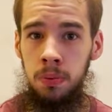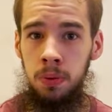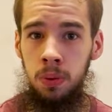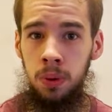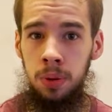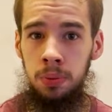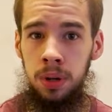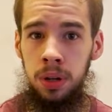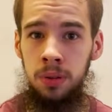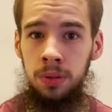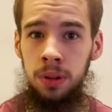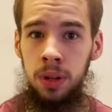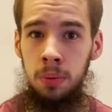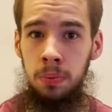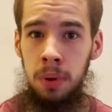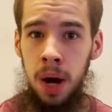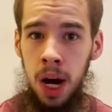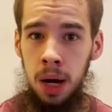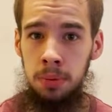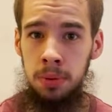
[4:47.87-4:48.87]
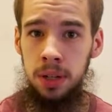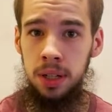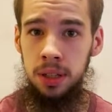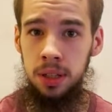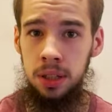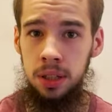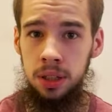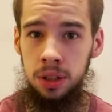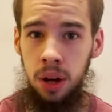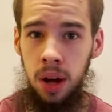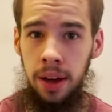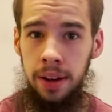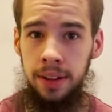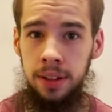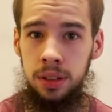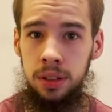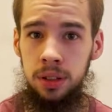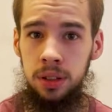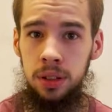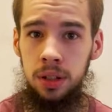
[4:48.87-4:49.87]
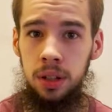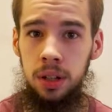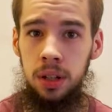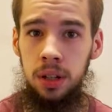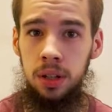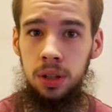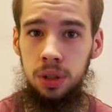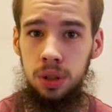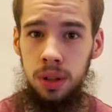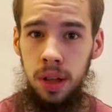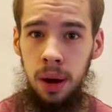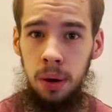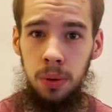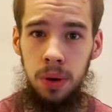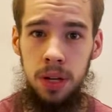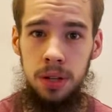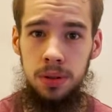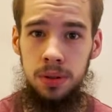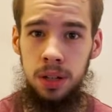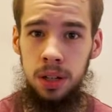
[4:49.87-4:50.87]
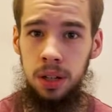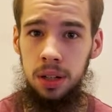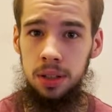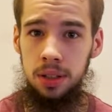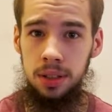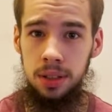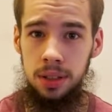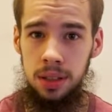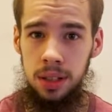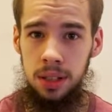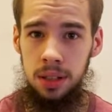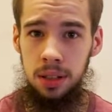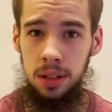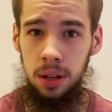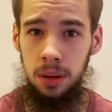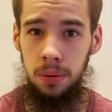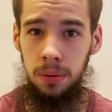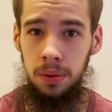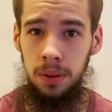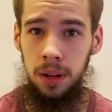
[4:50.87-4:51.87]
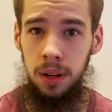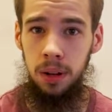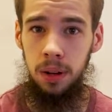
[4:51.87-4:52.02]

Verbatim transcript: remove the public dislikes, so that way you couldn't see them.